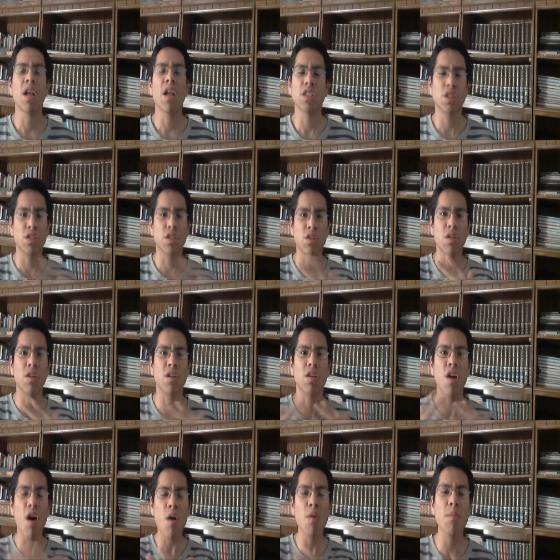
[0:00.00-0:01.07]
Just going to
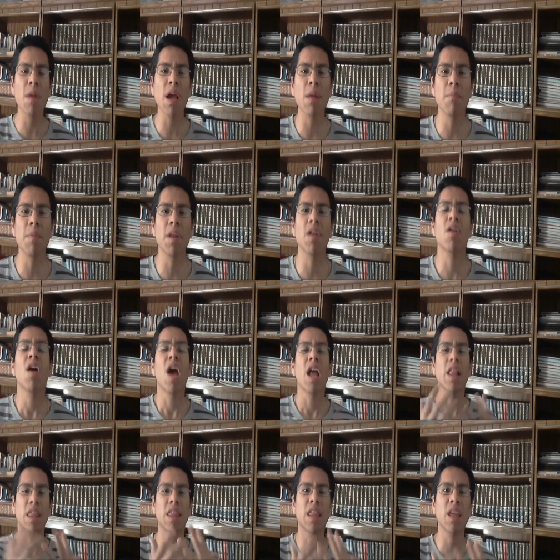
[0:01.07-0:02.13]
go and make a video
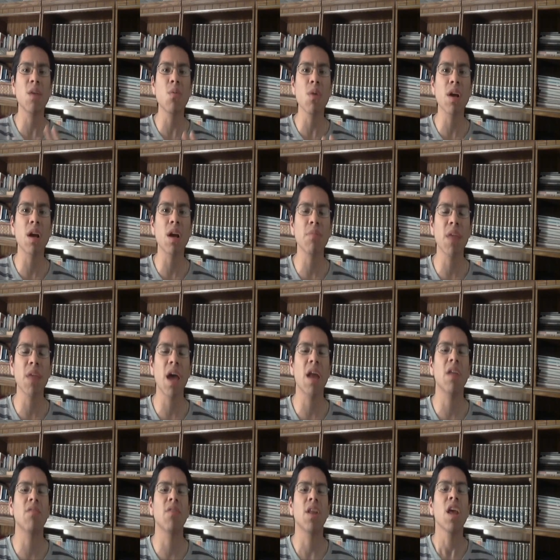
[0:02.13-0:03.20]
and see what comes
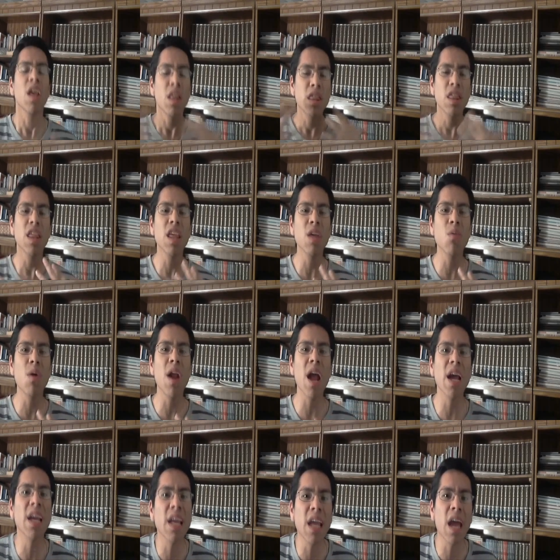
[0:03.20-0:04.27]
out of it. See what
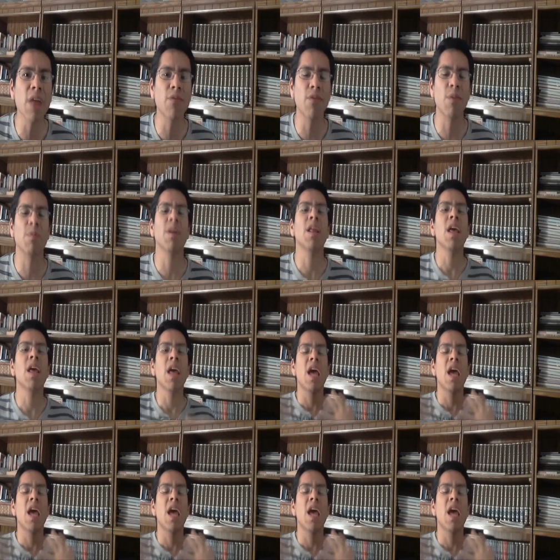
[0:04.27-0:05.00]
I can get from it.